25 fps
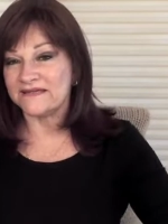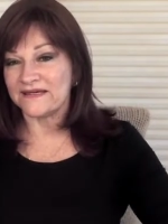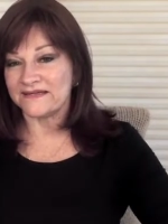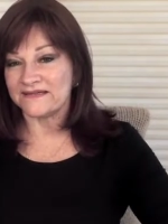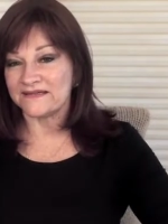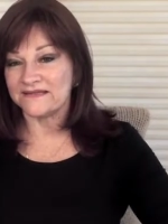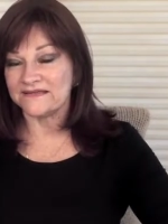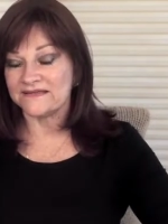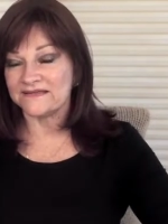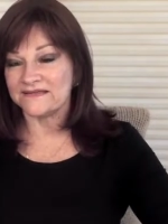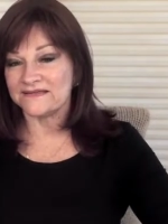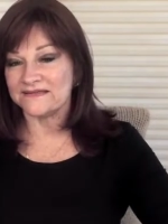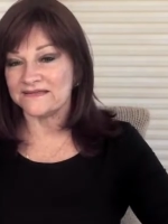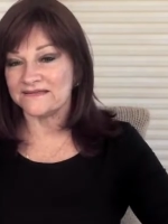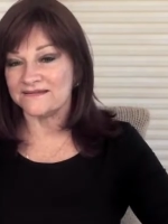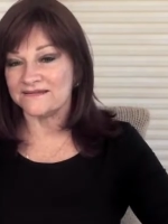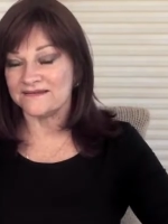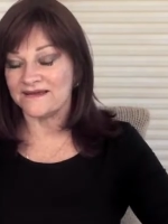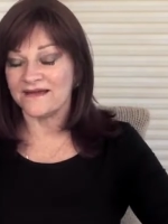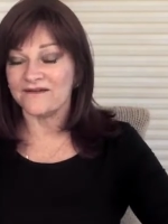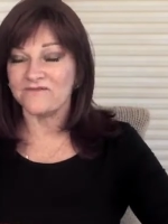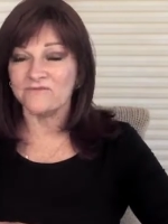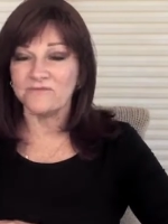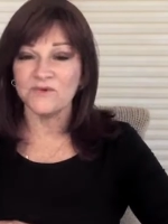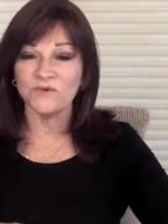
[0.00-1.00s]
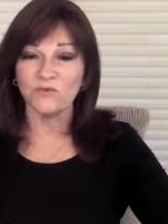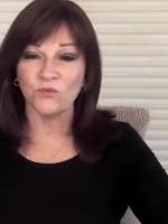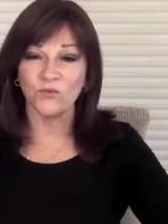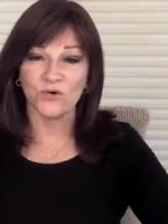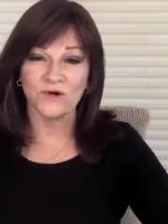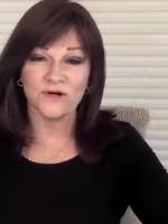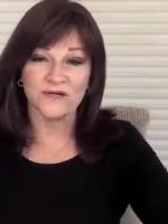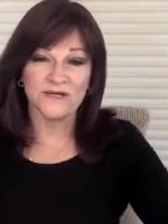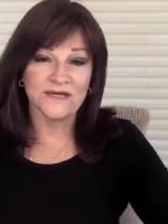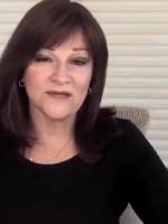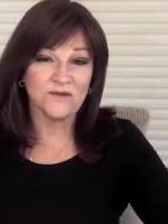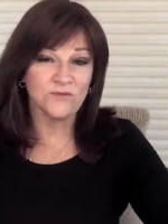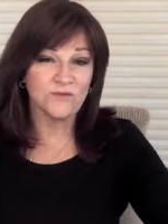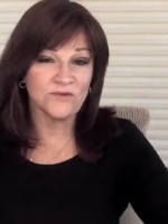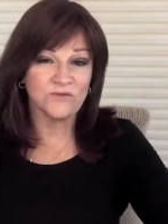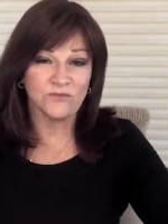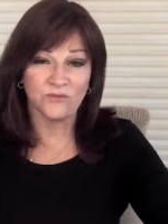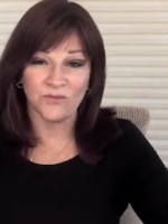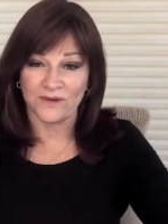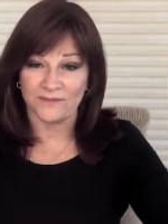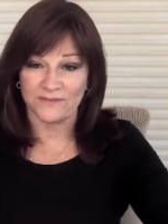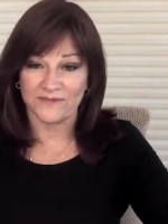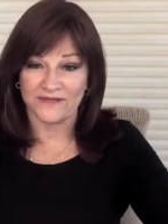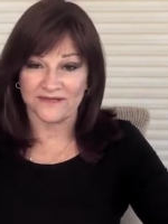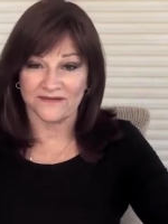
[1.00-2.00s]
Knight. I've been working
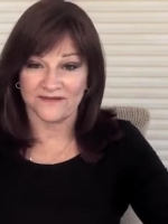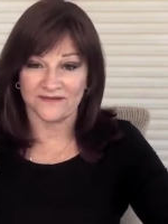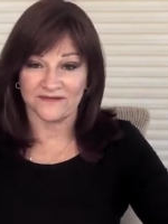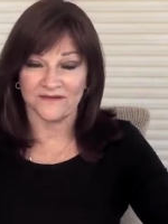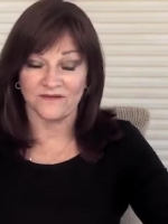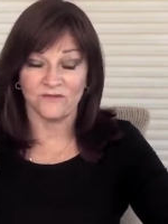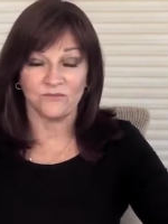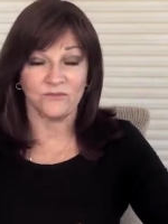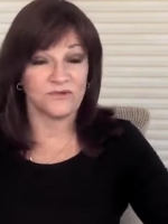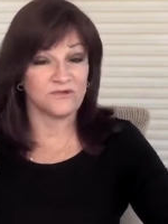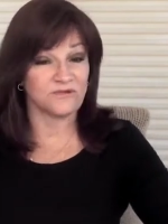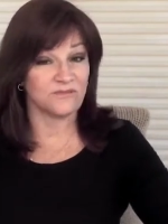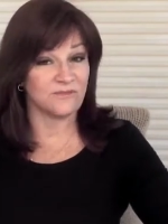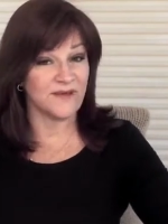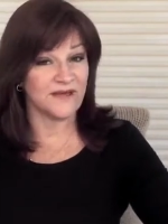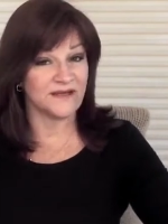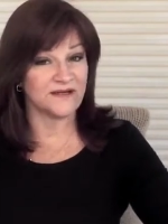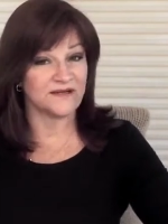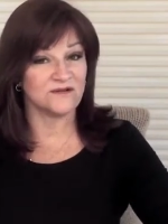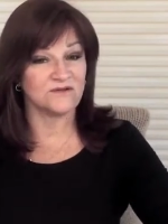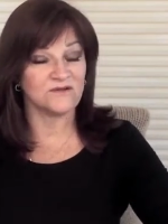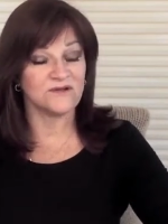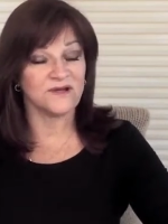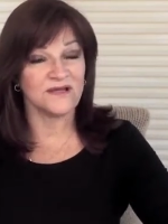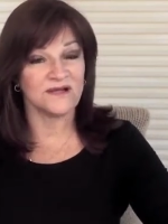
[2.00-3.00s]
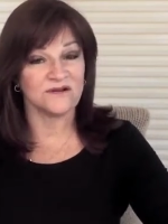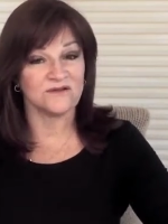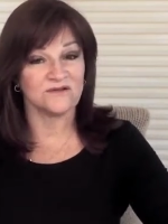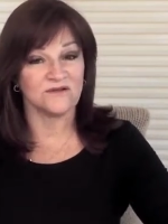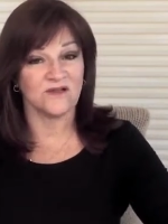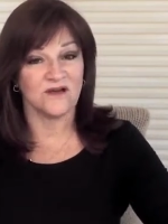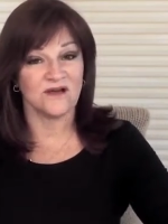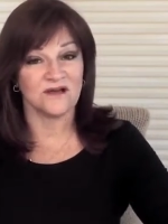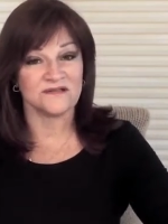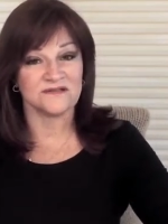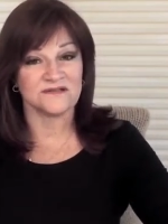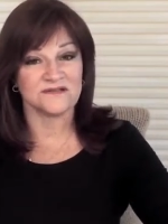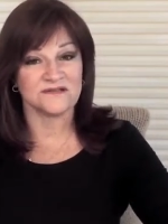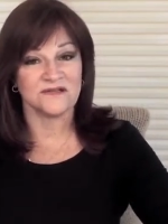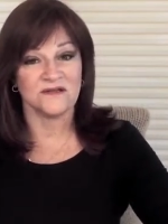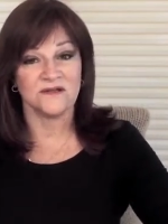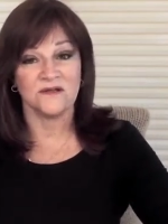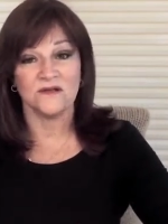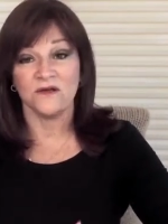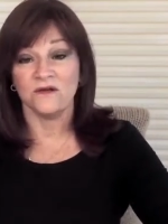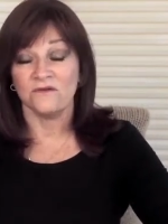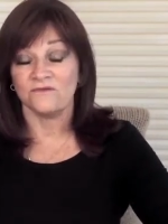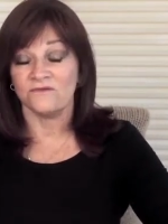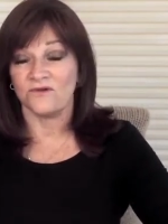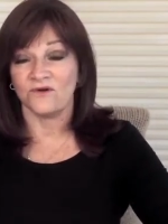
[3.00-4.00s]
with women with medical hair loss
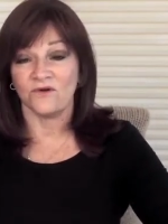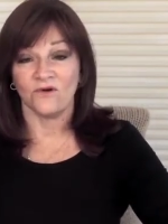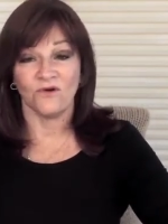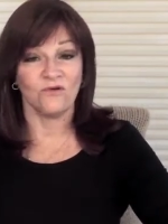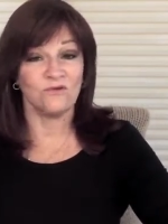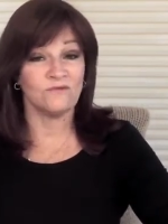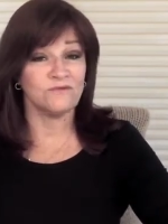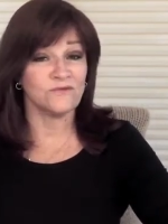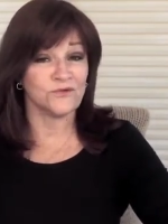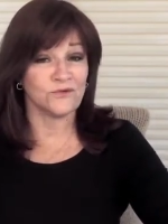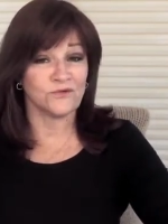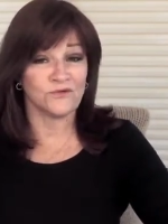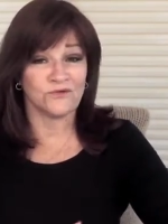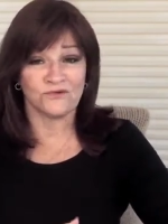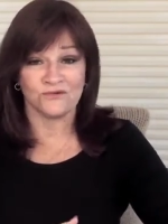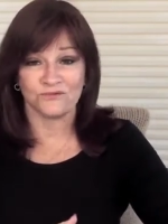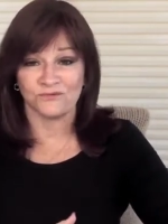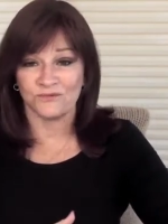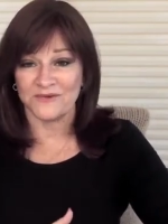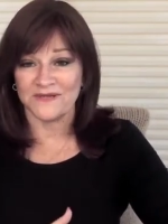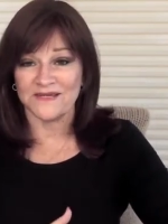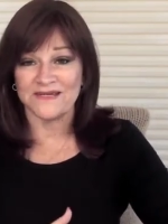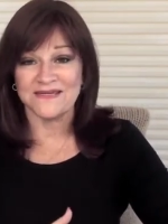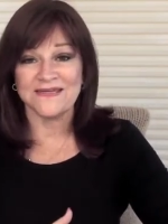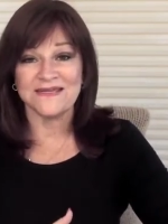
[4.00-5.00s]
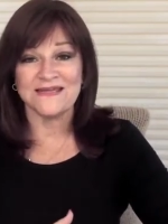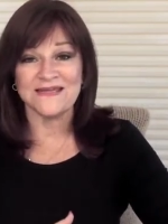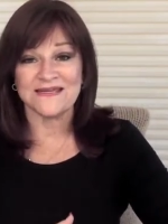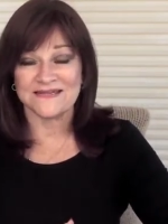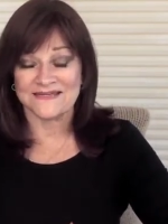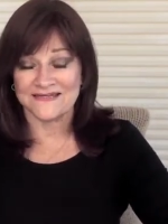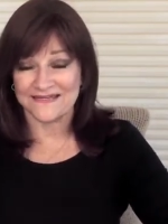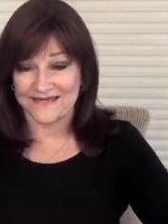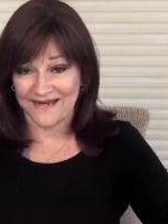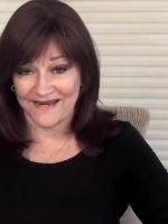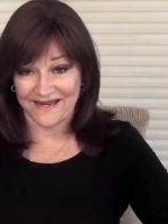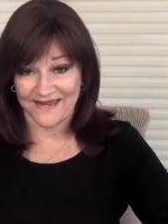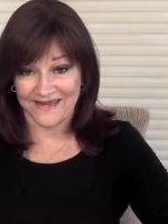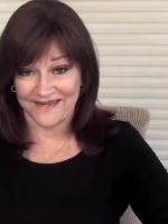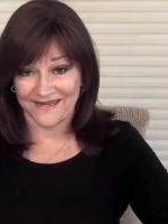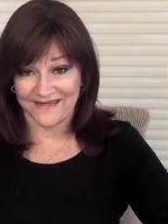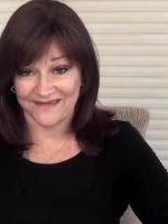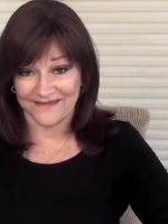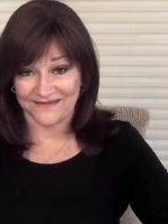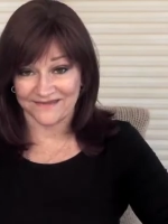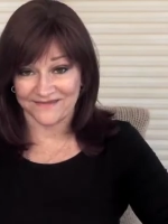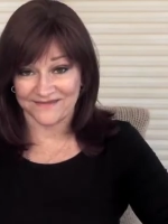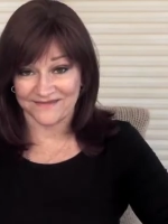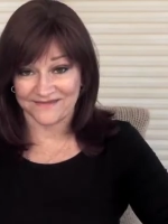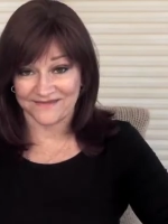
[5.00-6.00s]
for over three
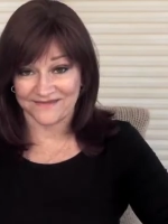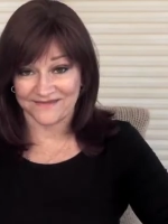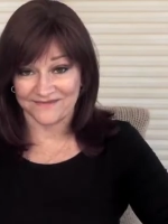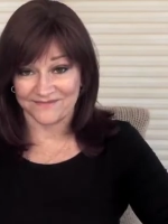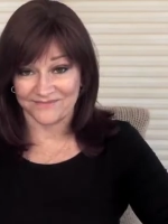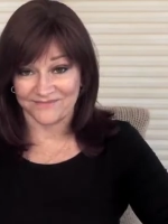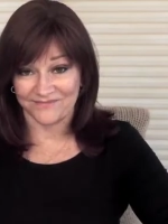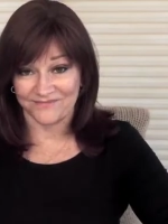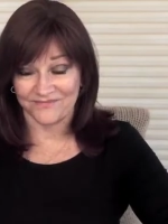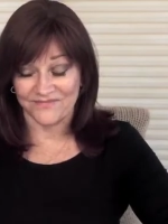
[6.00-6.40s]
decades.